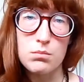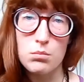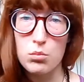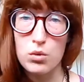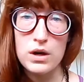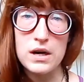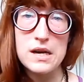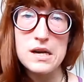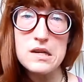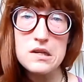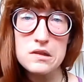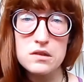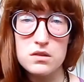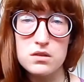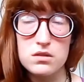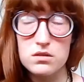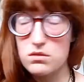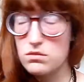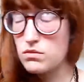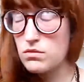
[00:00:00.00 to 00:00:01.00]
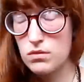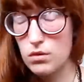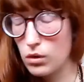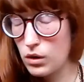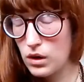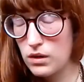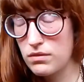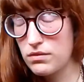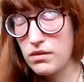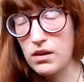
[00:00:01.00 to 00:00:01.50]
brains,
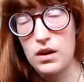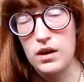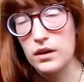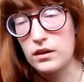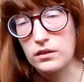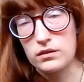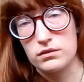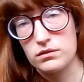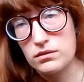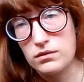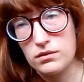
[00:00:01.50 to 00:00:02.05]
okay, fine.